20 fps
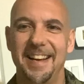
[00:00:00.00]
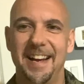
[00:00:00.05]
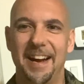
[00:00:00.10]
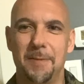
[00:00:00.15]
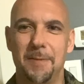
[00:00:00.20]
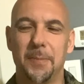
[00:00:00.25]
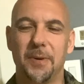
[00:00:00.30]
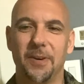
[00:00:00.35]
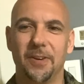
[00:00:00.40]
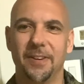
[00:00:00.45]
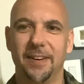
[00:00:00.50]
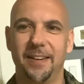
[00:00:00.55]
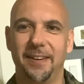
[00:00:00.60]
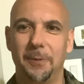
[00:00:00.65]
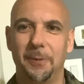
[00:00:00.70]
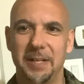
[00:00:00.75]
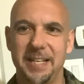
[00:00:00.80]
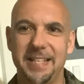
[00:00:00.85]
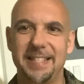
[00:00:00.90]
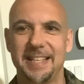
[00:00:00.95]
Remember,
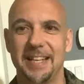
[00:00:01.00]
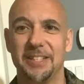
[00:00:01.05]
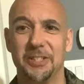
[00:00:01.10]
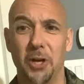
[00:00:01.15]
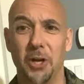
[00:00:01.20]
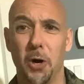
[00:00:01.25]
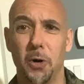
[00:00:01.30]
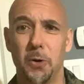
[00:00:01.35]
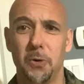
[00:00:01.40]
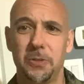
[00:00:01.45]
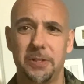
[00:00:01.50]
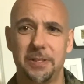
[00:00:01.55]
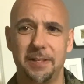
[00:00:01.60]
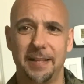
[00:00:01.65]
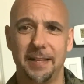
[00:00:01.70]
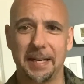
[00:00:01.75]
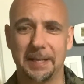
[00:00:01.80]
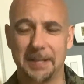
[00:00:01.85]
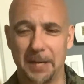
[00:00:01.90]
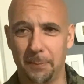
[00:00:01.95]
what he says goes in
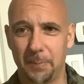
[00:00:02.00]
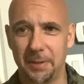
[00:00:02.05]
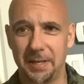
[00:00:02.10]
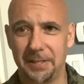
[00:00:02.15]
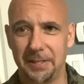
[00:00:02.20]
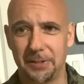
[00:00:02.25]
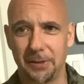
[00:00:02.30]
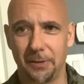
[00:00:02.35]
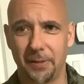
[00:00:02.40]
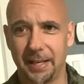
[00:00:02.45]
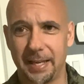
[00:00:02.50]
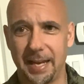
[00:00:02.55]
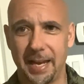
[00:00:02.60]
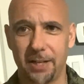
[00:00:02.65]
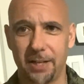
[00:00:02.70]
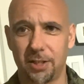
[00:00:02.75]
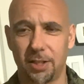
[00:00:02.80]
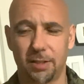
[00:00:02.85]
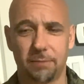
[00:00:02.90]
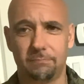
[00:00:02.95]
that company, so they
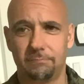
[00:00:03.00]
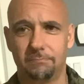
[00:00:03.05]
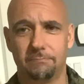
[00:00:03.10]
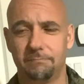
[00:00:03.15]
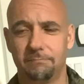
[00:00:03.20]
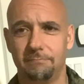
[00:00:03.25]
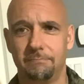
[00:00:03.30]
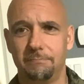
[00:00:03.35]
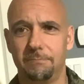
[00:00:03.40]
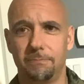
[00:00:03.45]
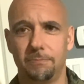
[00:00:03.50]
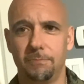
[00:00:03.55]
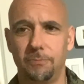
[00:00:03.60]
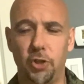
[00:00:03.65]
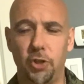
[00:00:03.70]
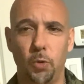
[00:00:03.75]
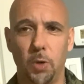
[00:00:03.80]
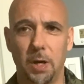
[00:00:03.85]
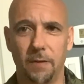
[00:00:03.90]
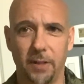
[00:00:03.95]
can't just
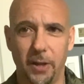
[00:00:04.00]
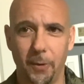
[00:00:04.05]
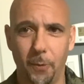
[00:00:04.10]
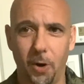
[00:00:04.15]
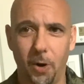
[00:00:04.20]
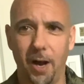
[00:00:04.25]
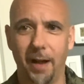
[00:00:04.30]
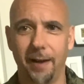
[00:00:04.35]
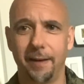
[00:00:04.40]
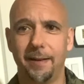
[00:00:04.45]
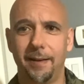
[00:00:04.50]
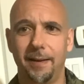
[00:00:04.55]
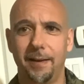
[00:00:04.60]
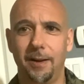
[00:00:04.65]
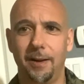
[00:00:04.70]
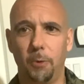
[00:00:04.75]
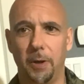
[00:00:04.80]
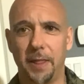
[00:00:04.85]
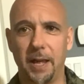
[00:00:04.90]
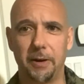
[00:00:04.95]
do whatever they want
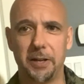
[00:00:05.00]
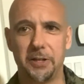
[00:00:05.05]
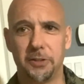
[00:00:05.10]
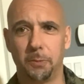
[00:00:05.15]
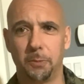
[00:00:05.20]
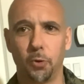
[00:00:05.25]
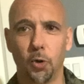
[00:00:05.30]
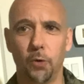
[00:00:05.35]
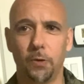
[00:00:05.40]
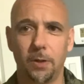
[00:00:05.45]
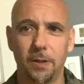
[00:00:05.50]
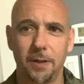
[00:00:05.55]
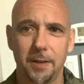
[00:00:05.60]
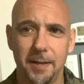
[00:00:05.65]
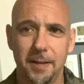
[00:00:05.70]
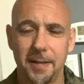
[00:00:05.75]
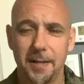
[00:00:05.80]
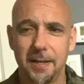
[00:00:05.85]
without his approval.